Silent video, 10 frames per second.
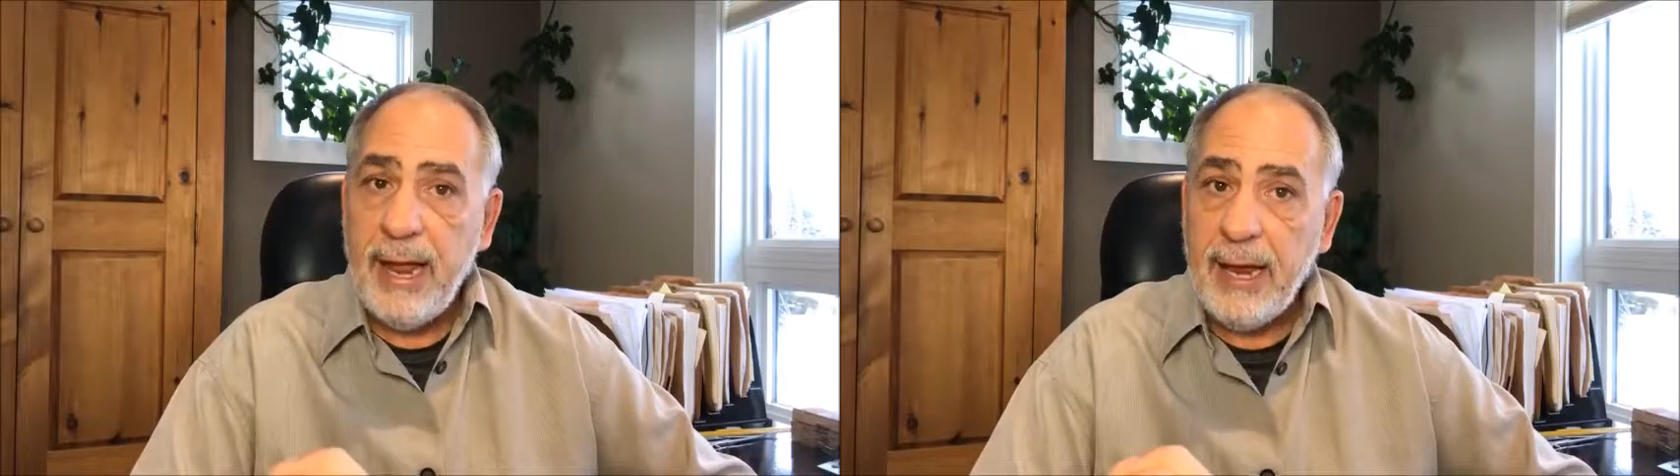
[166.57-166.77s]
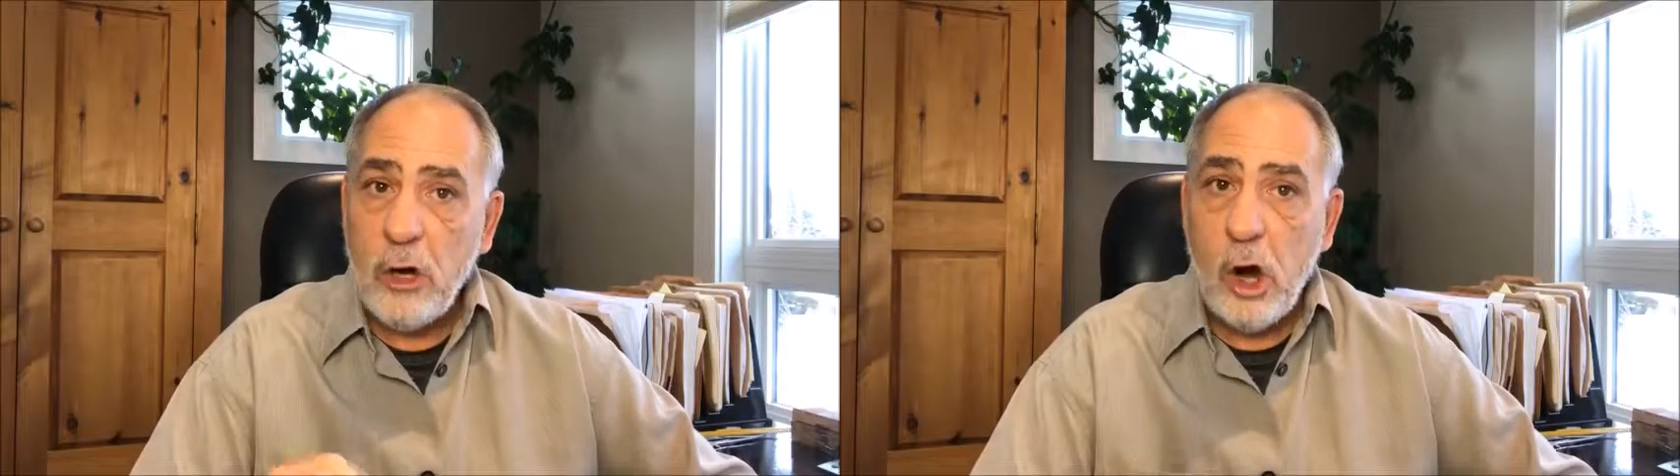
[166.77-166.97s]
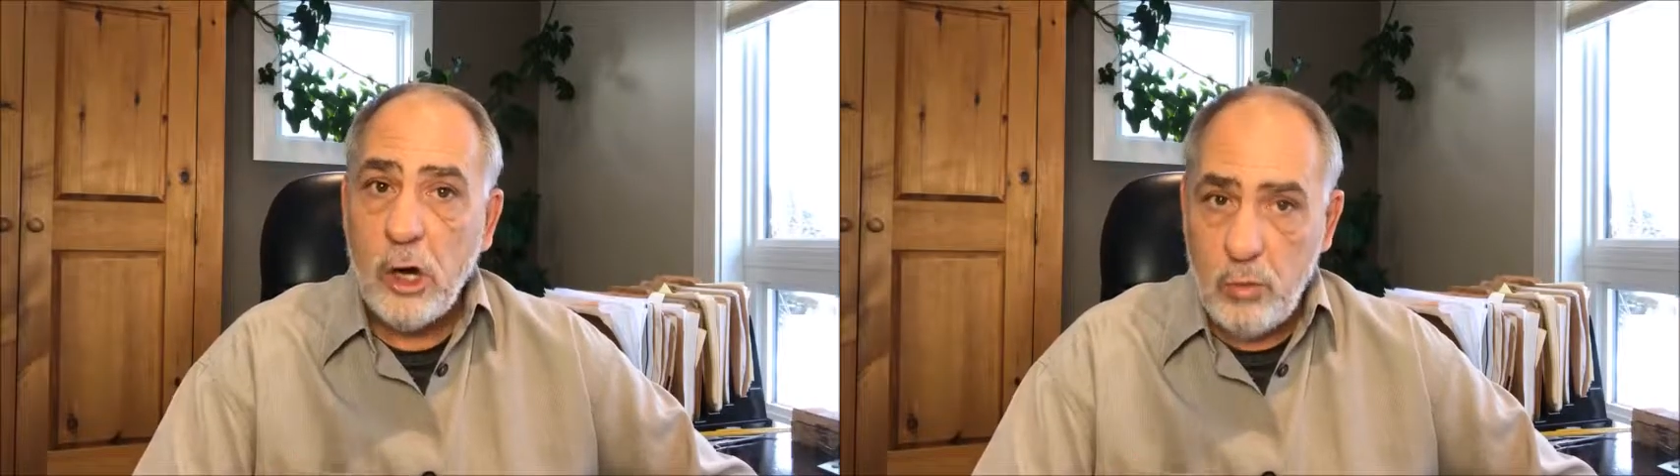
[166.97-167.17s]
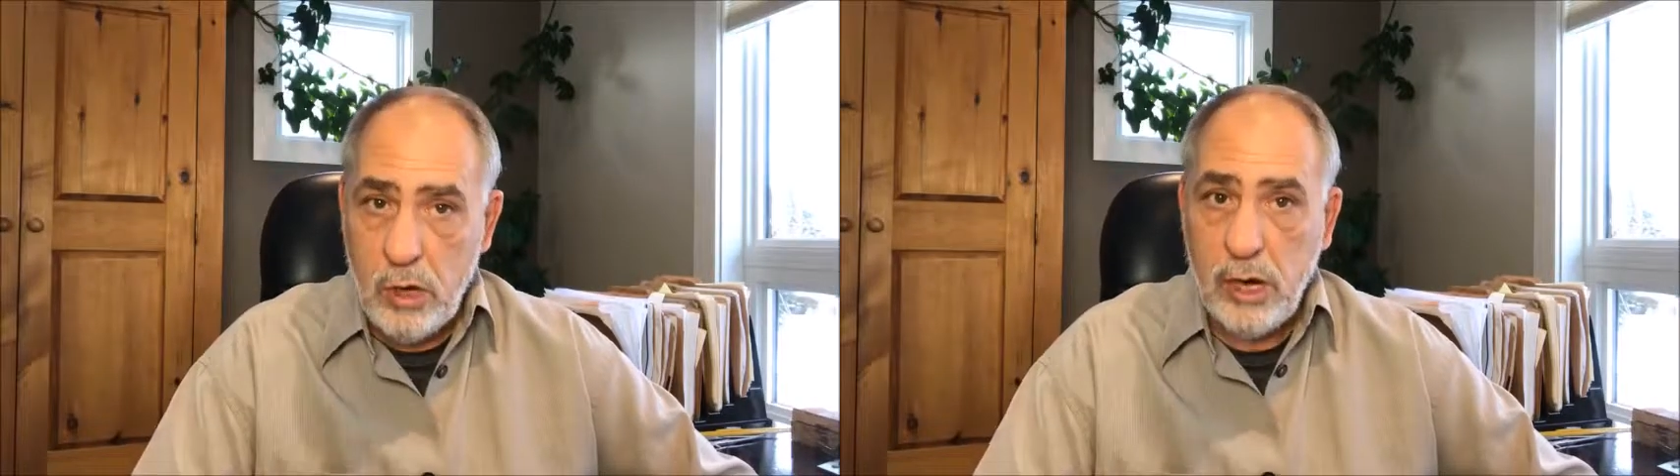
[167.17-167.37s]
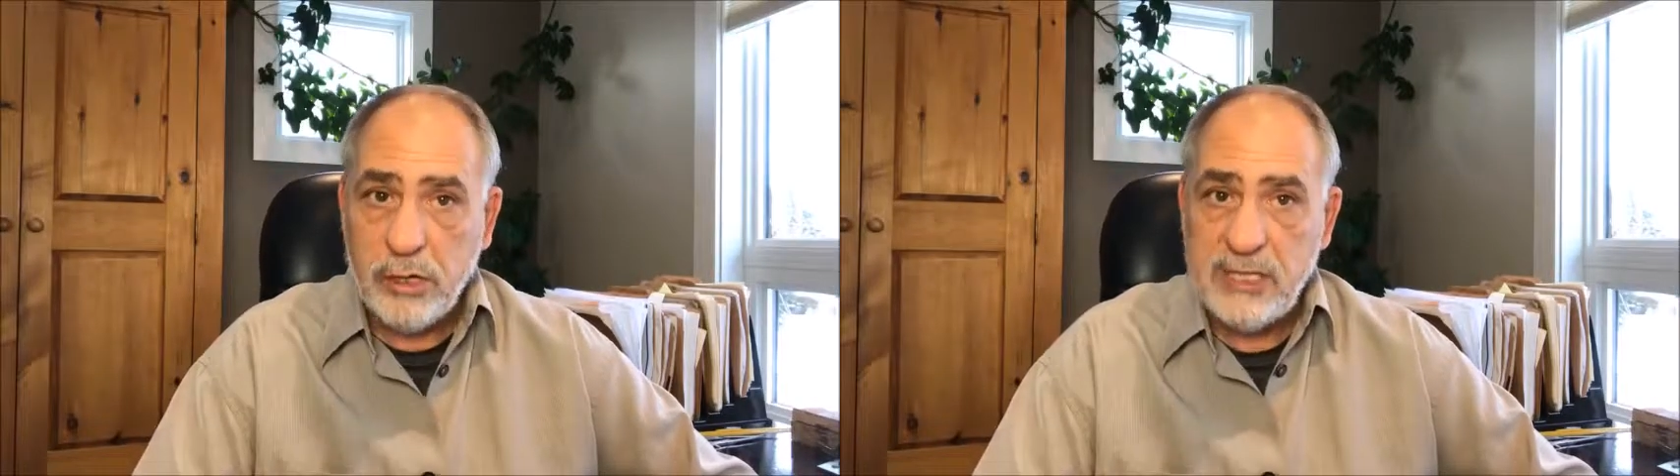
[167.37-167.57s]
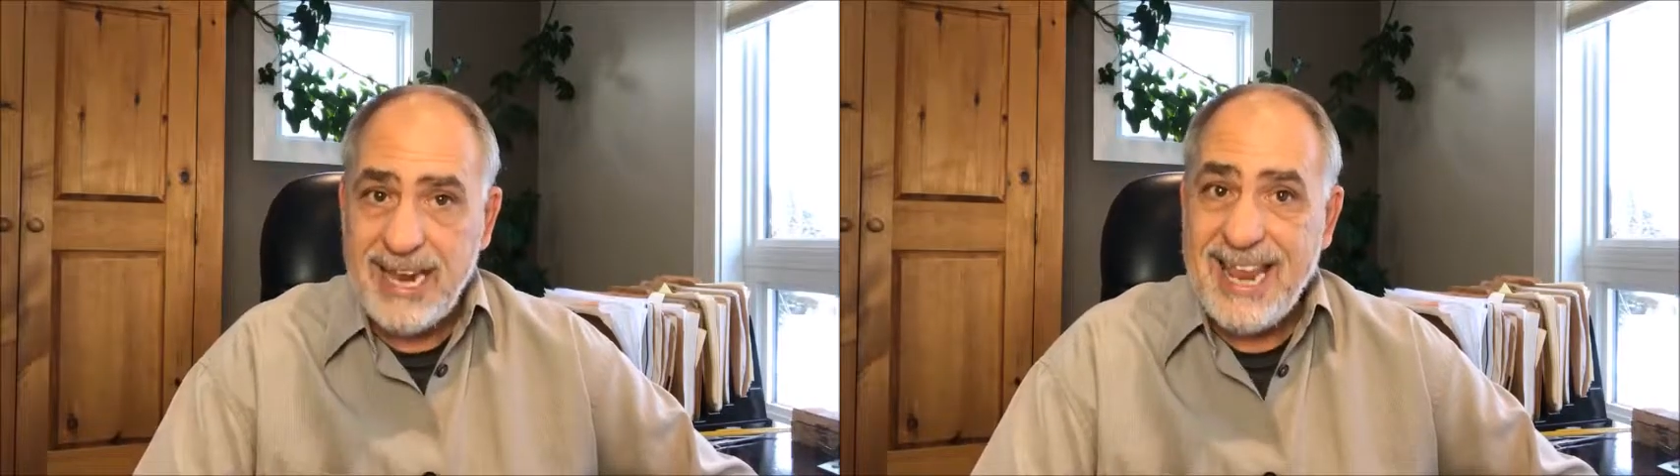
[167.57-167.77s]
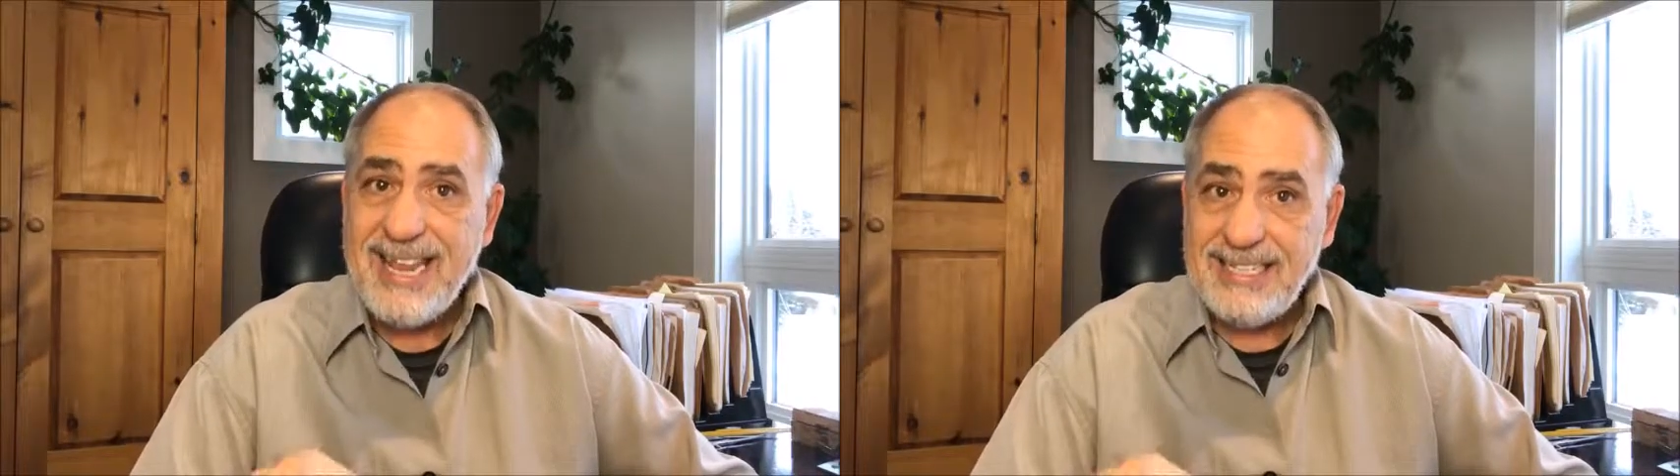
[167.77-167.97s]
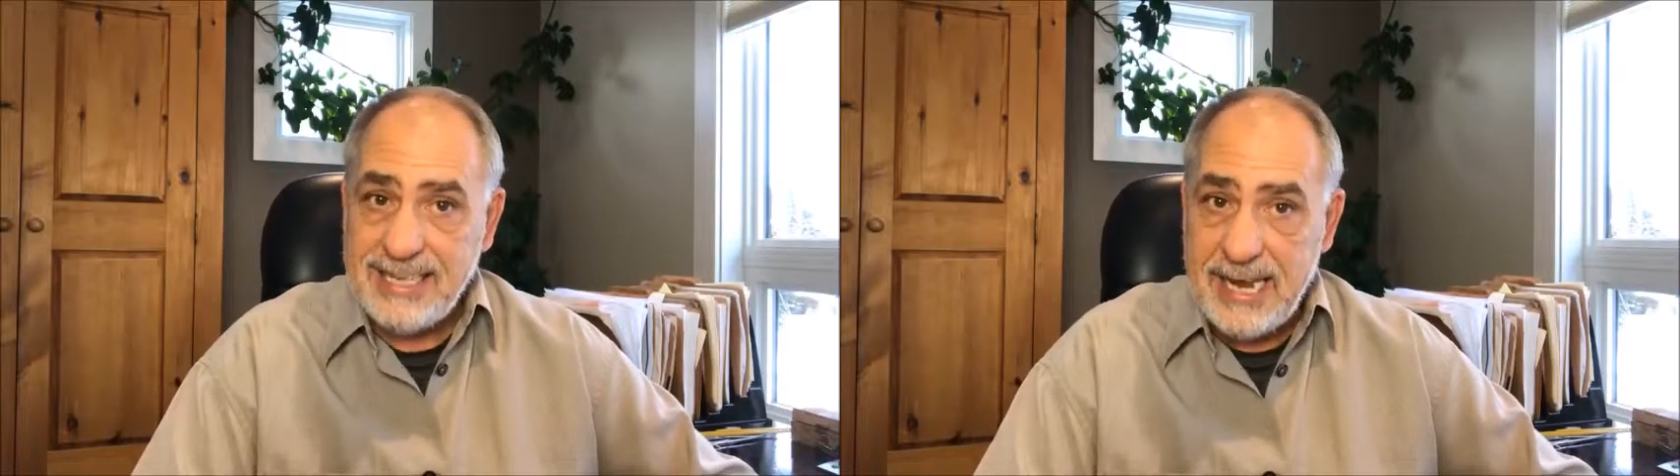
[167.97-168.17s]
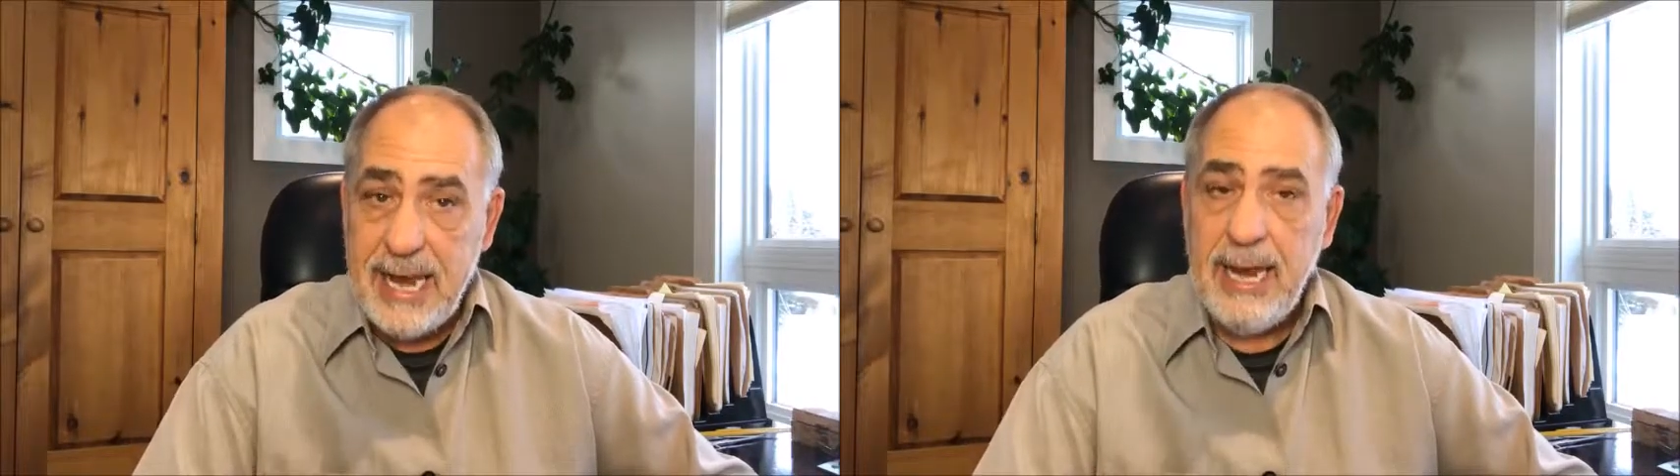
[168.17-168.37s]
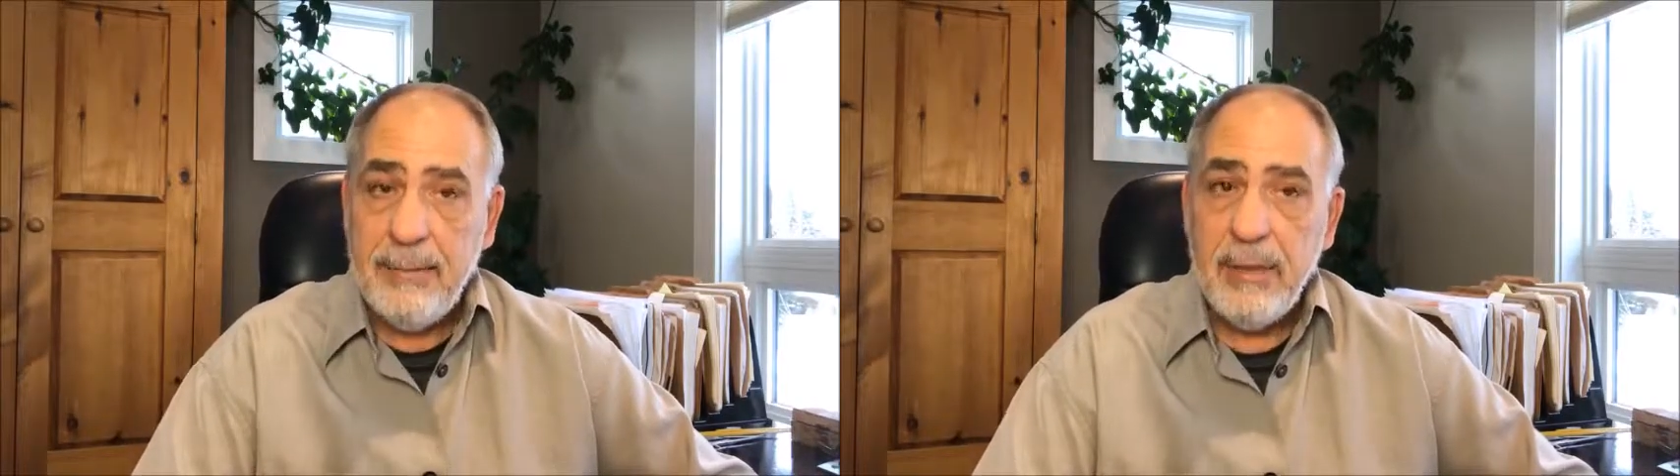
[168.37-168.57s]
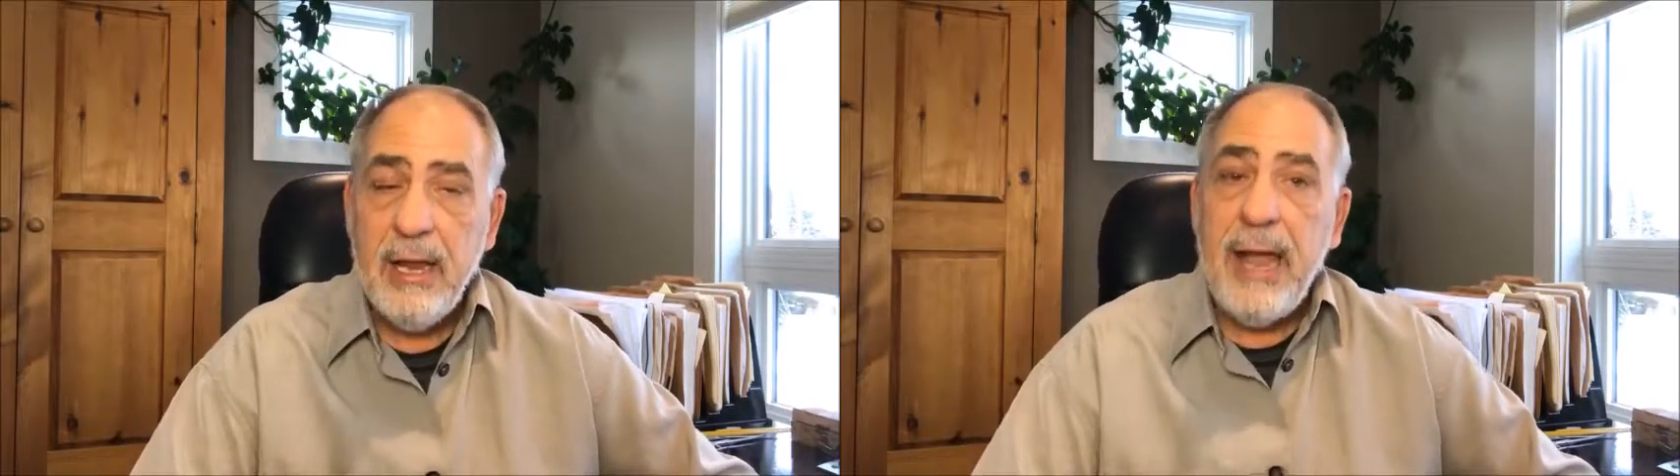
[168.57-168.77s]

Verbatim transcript: and our words is key.